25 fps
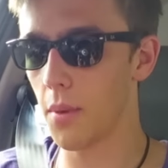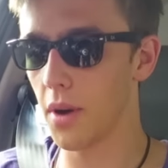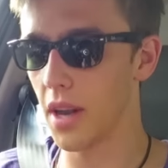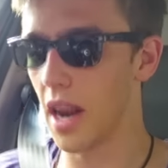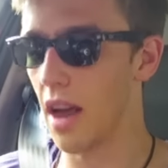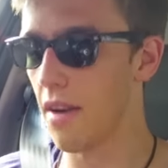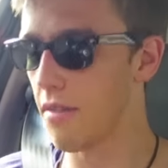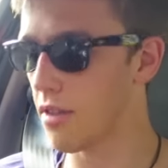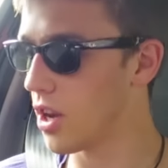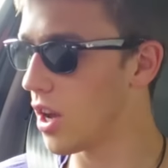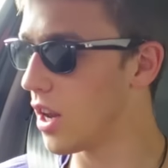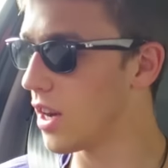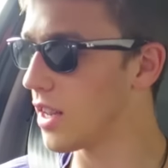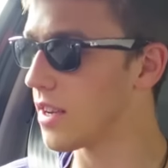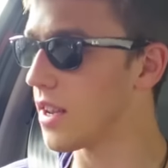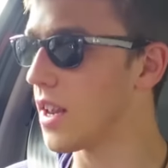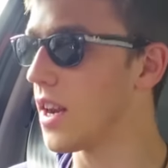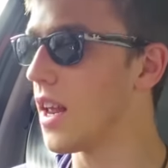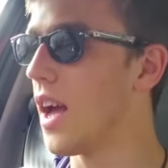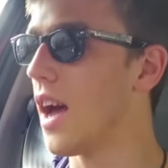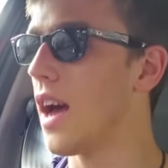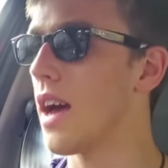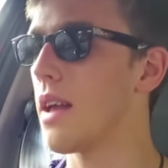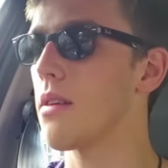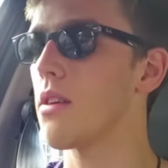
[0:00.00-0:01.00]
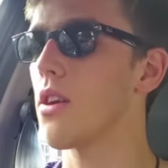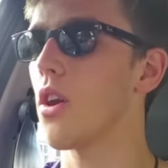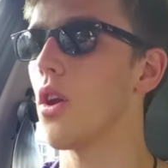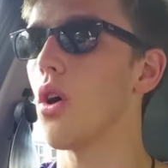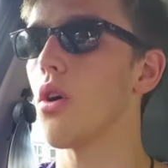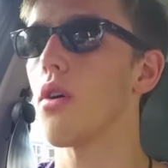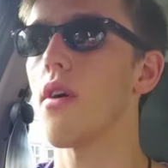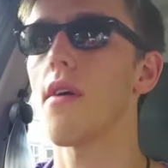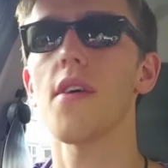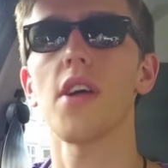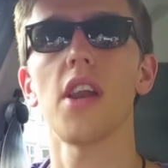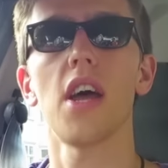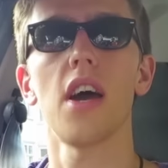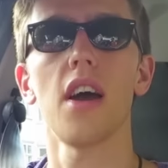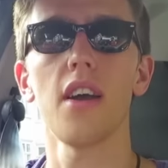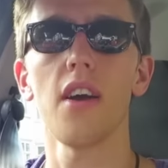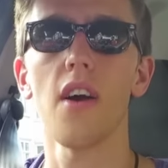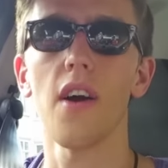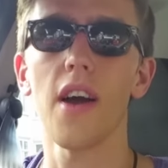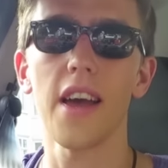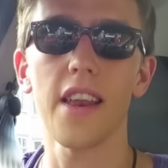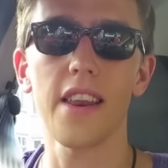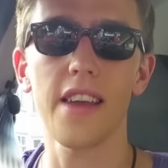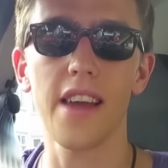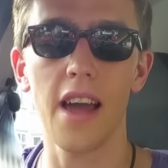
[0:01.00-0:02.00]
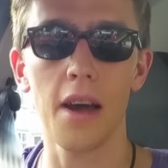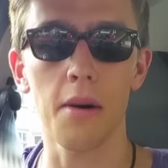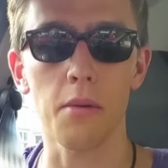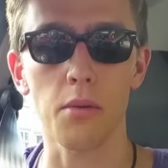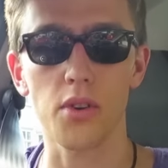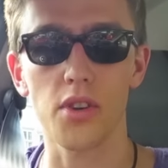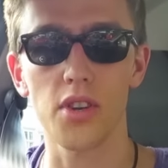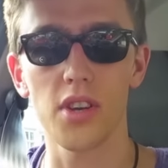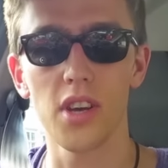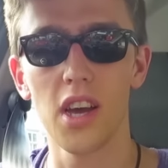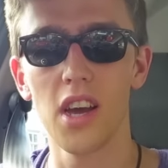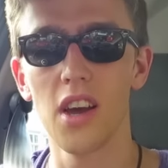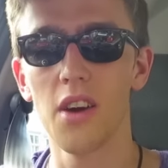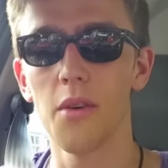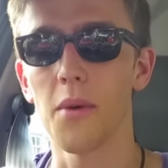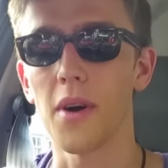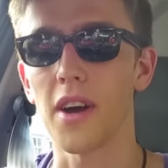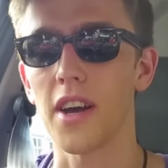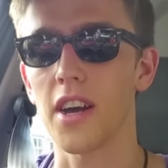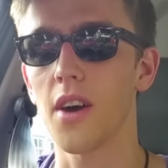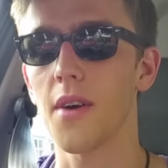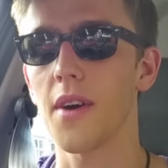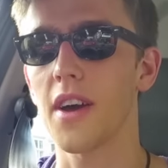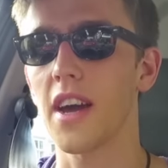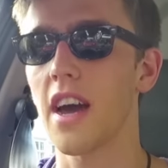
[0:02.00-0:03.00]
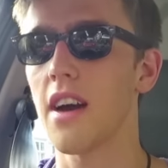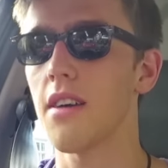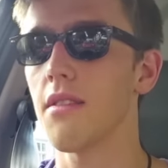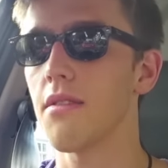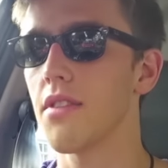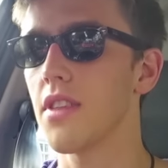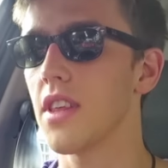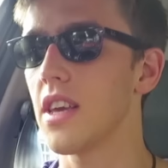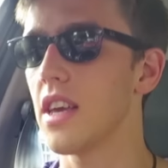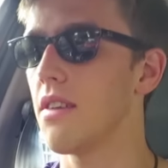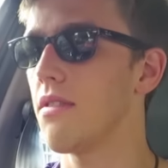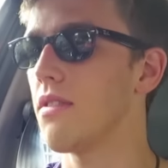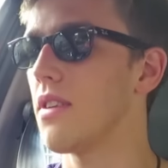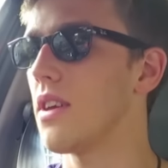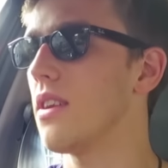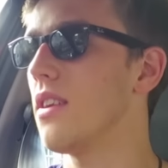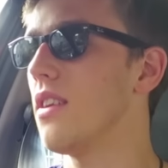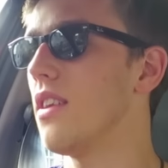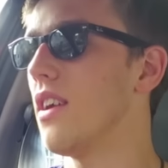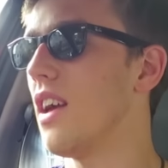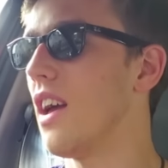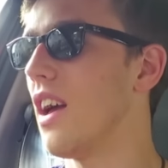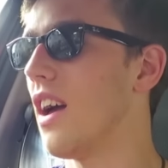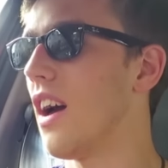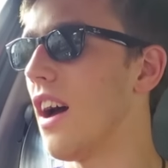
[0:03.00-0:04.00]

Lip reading: We're going to have an early dinner and Laura and I are heading out. We're going out for the evening.